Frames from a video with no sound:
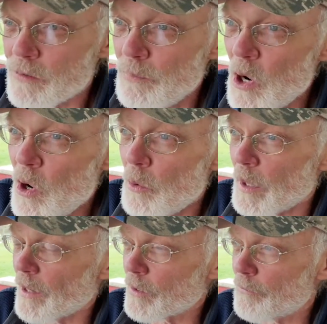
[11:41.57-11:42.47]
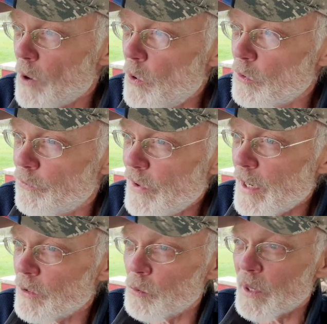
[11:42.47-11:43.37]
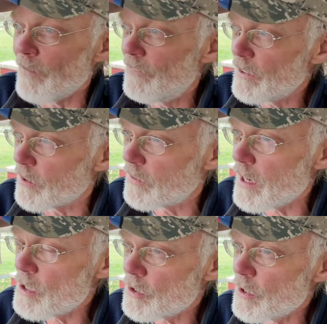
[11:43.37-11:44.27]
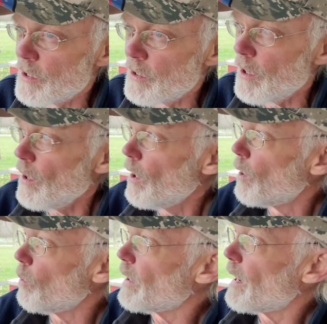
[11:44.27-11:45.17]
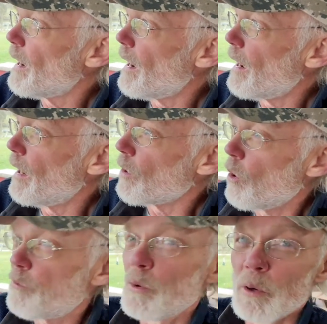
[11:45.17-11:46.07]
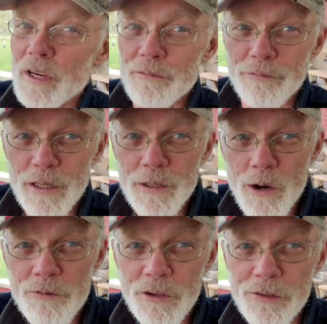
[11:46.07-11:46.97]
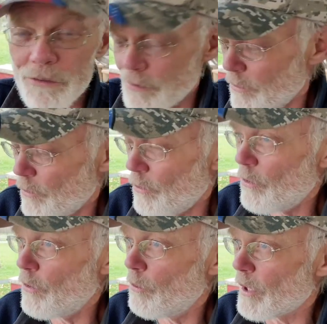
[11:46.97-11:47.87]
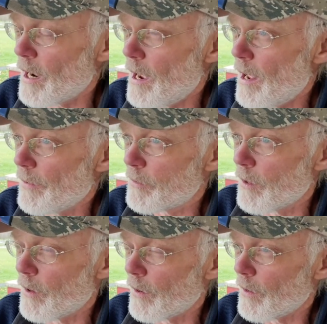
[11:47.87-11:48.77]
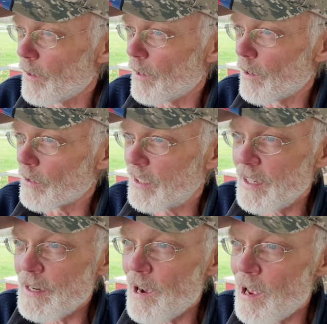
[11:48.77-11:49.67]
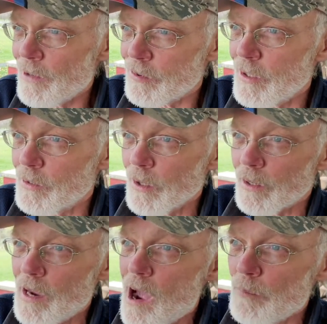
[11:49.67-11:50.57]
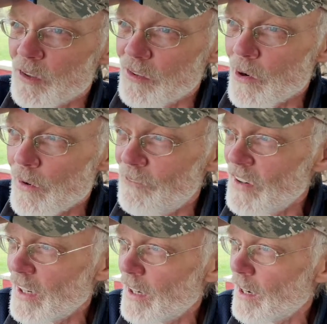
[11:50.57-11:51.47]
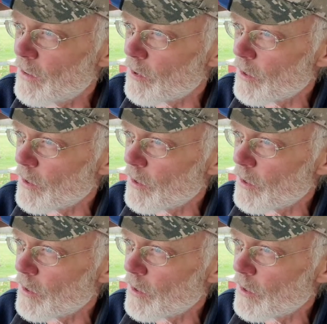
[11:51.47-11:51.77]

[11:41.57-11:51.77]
mowed, we got the phones fixed, we got visitation, hopefully we're getting video visits soon, we got the kiosk at the commissary fixed.